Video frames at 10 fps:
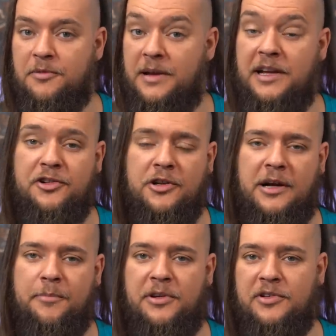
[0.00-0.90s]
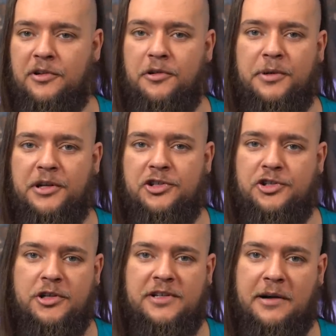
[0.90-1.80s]
Major and Mr. Lewis
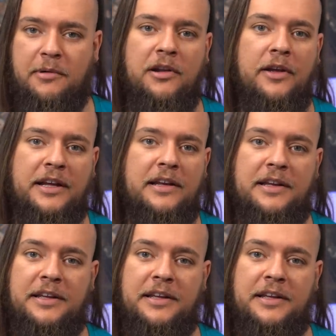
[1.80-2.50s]
just how unlikely